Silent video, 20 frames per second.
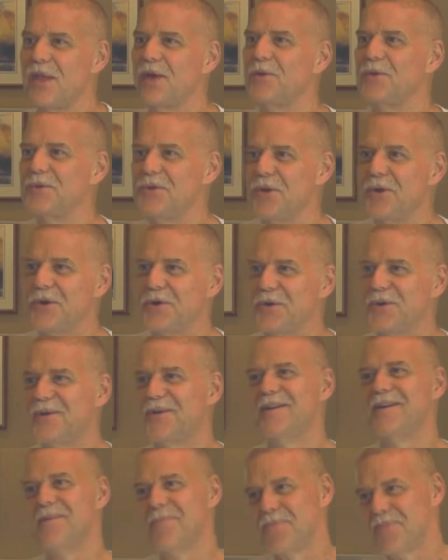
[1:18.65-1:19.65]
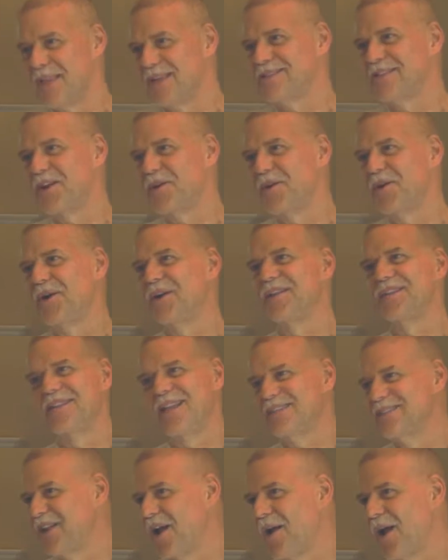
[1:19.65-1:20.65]
that they don't do. That's not
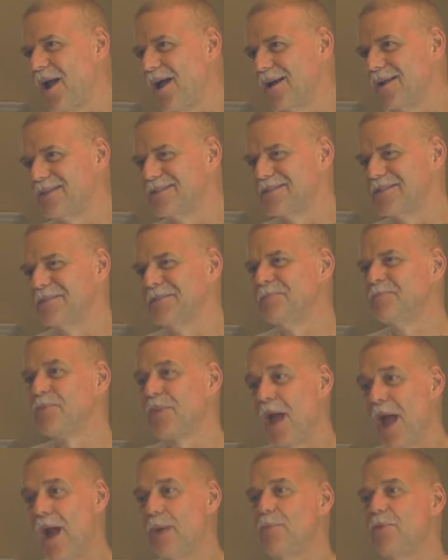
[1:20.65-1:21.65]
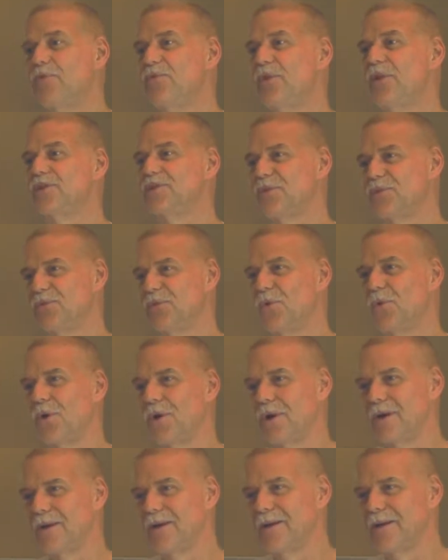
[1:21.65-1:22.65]
good. That's not honest. I refinished the
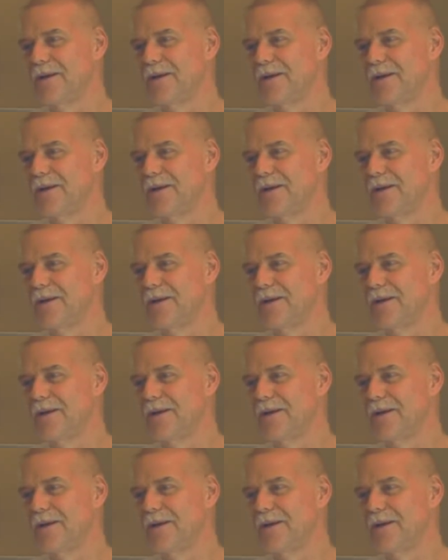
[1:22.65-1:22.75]
floor.